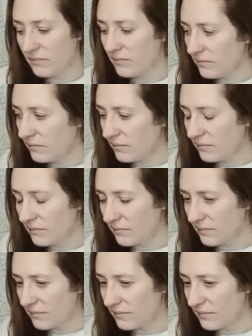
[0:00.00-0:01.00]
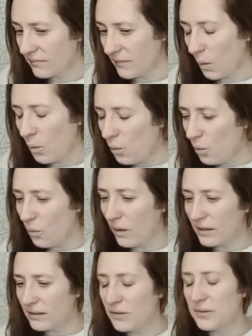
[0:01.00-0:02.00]
Ooh,
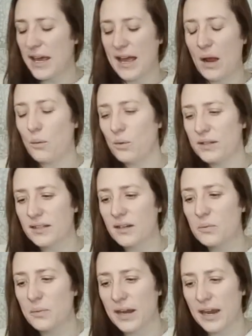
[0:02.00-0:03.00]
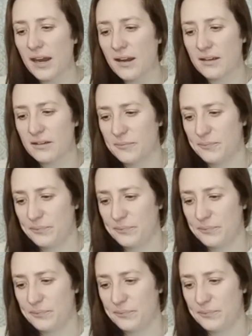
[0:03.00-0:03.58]
okay, I was gonna pick